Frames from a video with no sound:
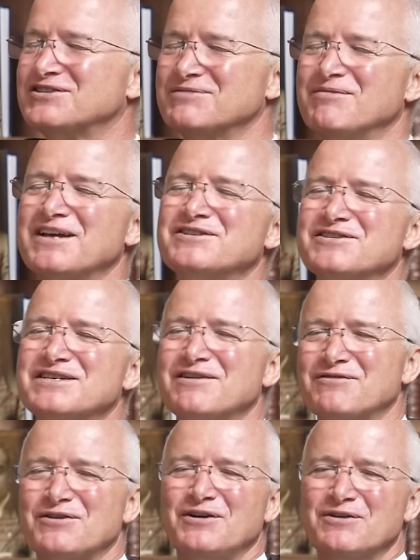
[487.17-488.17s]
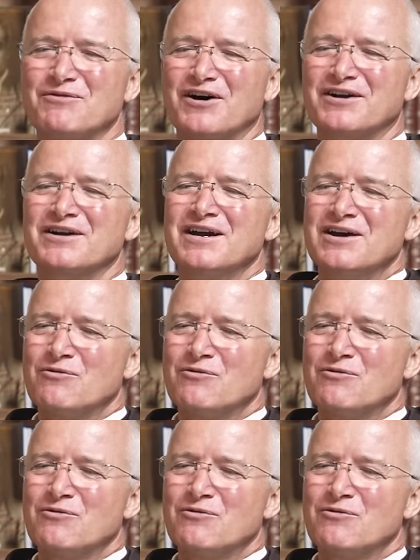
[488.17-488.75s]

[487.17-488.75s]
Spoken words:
should bless yourself with holy water.